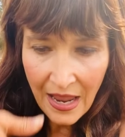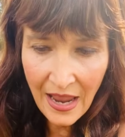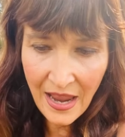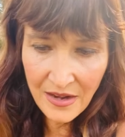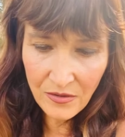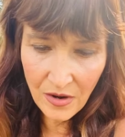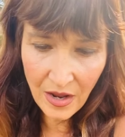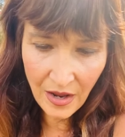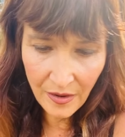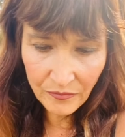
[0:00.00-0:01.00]
And
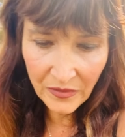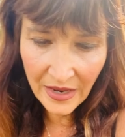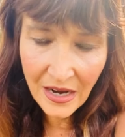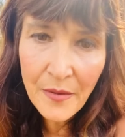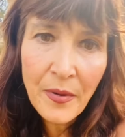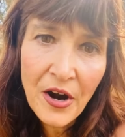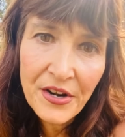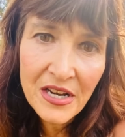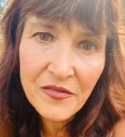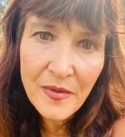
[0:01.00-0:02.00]
um, like, I'm part
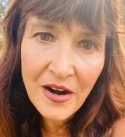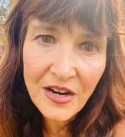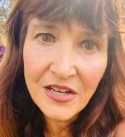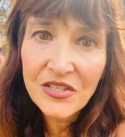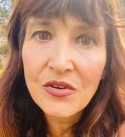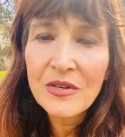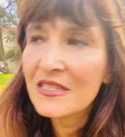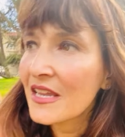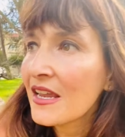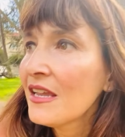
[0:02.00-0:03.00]
Native American, so we
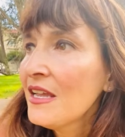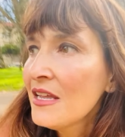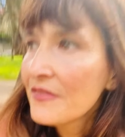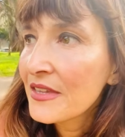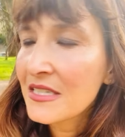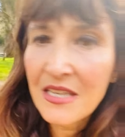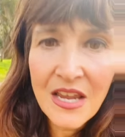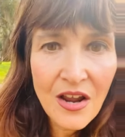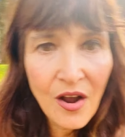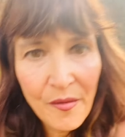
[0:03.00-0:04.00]
say, they
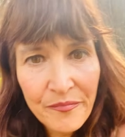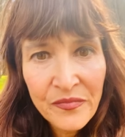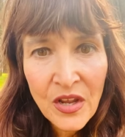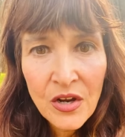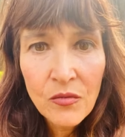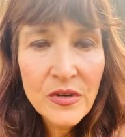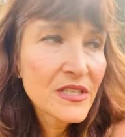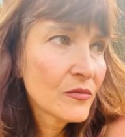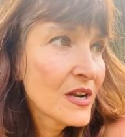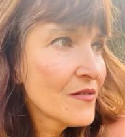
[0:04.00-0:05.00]
say, um, we
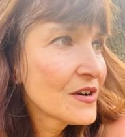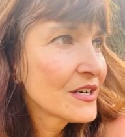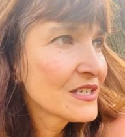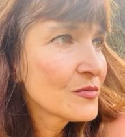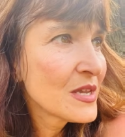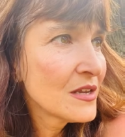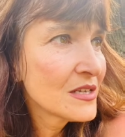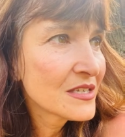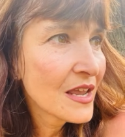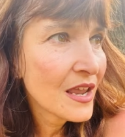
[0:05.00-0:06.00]
whatever it is, we
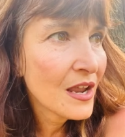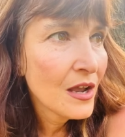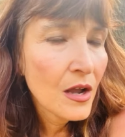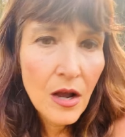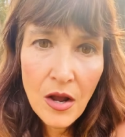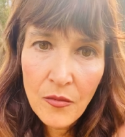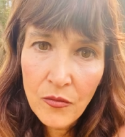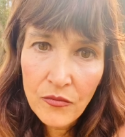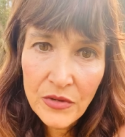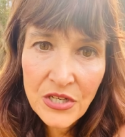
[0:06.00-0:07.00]
say,
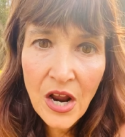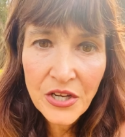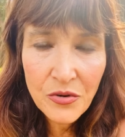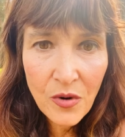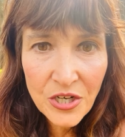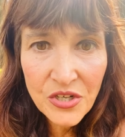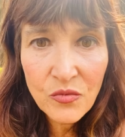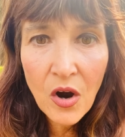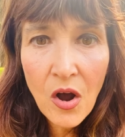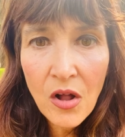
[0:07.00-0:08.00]
um, Ntakyo Washin,
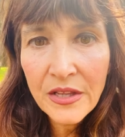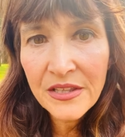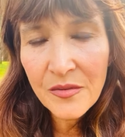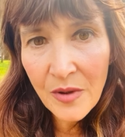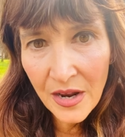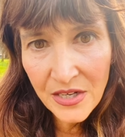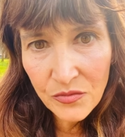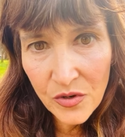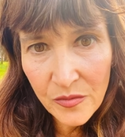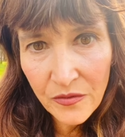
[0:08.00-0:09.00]
we're all in the mind
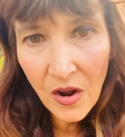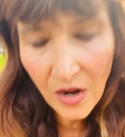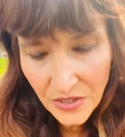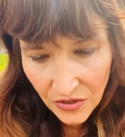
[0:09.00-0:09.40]
womb of God.